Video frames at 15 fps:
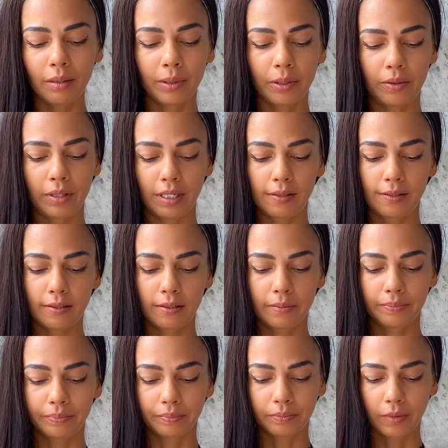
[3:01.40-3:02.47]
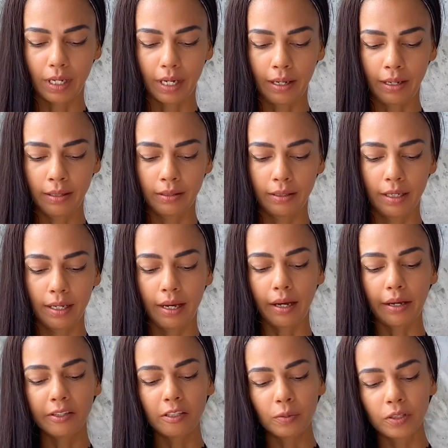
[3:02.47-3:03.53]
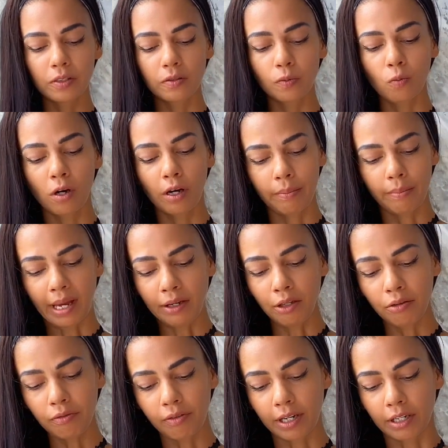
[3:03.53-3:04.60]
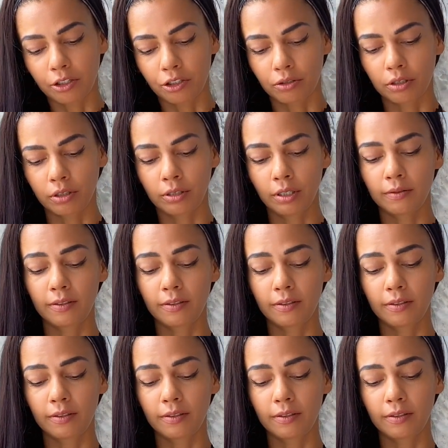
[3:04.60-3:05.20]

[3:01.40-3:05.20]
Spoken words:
about this, okay? Experts want manufacturer